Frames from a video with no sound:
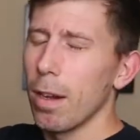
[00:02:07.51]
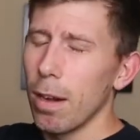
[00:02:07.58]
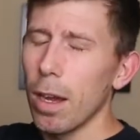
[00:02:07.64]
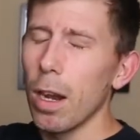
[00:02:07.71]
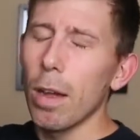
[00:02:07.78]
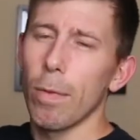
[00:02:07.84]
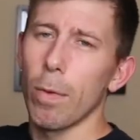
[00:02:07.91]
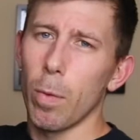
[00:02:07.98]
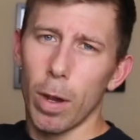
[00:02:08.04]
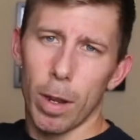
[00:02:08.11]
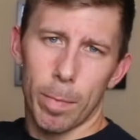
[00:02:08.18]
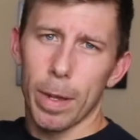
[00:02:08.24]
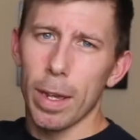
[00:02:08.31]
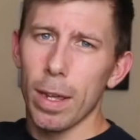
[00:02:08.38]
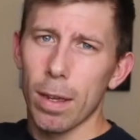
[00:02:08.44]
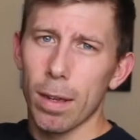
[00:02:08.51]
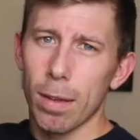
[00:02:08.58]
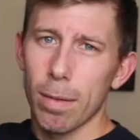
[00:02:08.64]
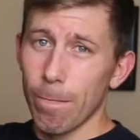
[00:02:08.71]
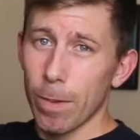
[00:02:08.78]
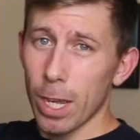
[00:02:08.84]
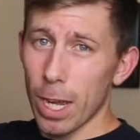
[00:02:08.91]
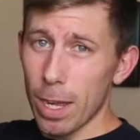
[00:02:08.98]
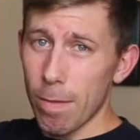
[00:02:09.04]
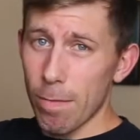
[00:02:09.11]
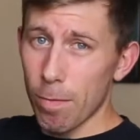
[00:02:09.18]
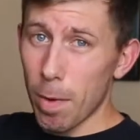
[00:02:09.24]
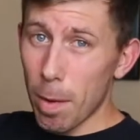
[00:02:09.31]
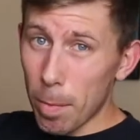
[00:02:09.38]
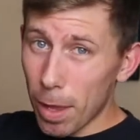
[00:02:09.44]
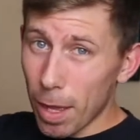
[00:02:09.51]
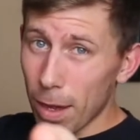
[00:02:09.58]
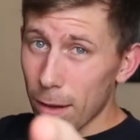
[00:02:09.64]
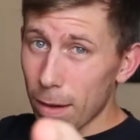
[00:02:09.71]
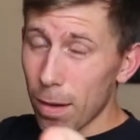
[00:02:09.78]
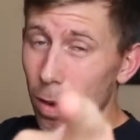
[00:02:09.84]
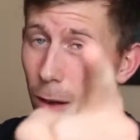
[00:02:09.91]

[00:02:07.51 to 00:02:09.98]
I love a wide peak, okay? Remember that.